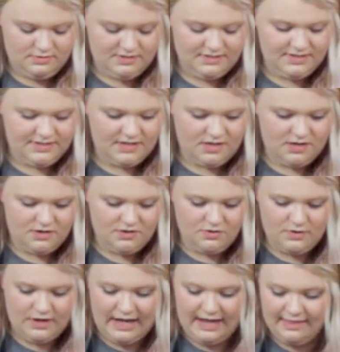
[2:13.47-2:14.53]
So
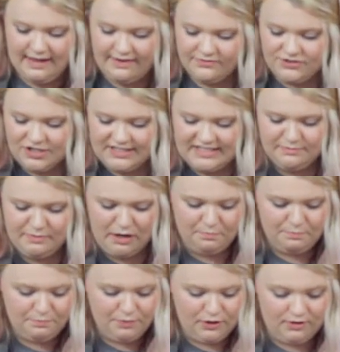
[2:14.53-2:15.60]
I left just
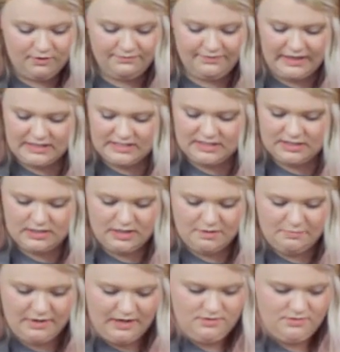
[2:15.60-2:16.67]
about perfect
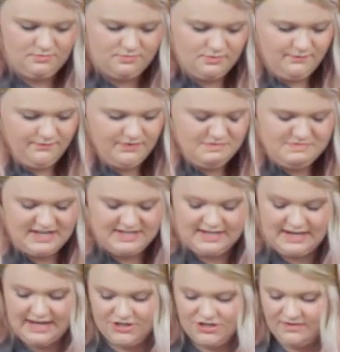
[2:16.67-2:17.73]
amount from that
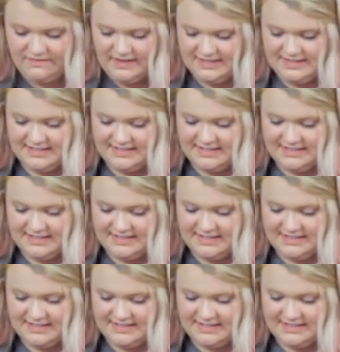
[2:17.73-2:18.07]
edge of the